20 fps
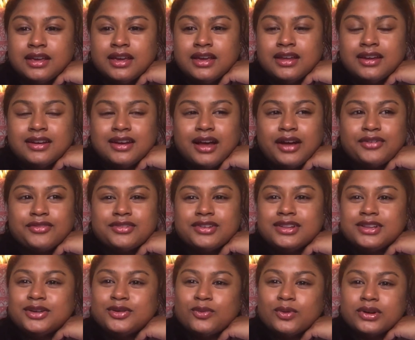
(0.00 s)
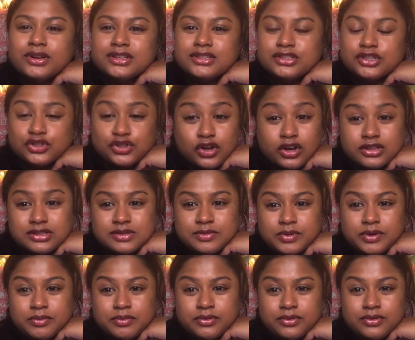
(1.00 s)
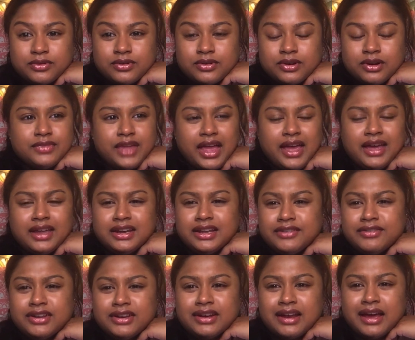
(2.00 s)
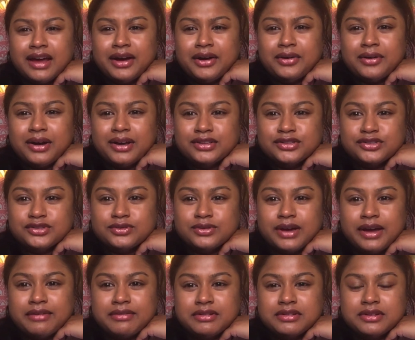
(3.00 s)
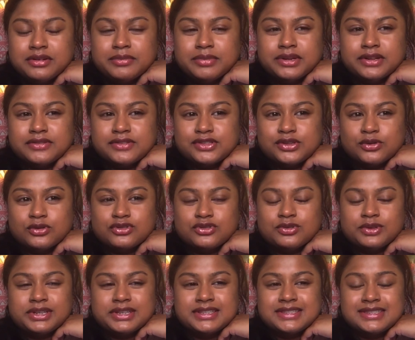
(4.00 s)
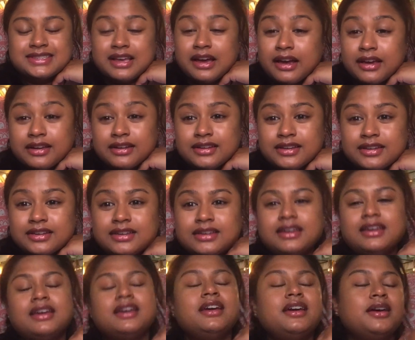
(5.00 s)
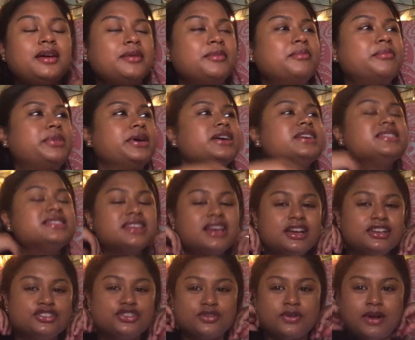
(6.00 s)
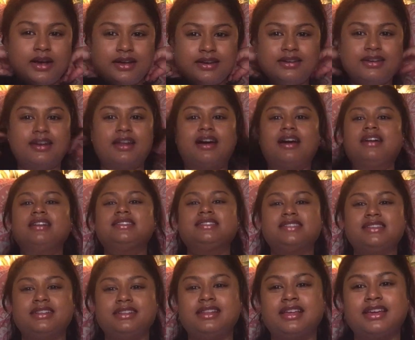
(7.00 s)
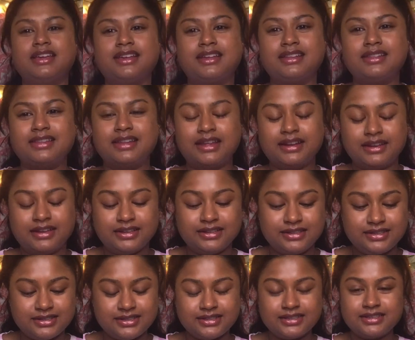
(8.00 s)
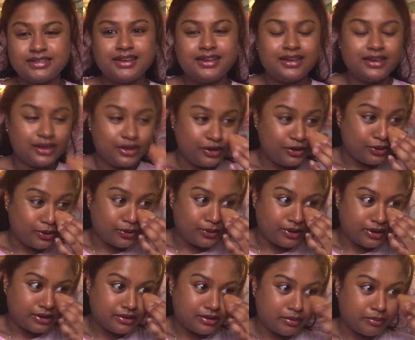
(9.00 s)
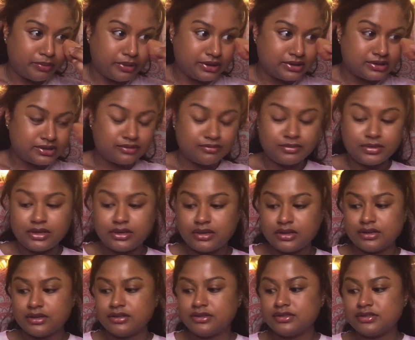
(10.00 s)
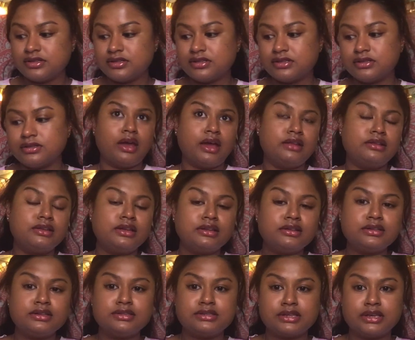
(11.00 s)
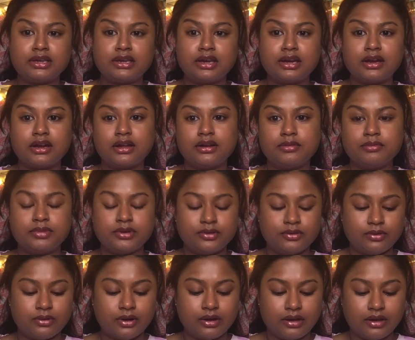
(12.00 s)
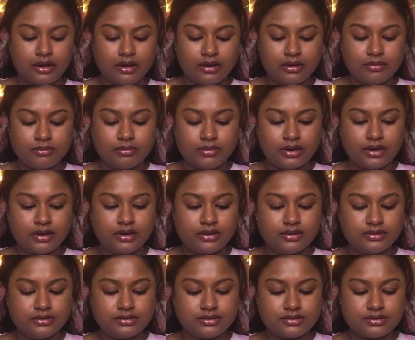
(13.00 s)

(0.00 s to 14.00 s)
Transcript: not really wanting to talk to people. And even now, I do have a little bit of social anxiety, but I try not to like let it, you know, get the best of me, because at the end of the day, I gotta be who I am, and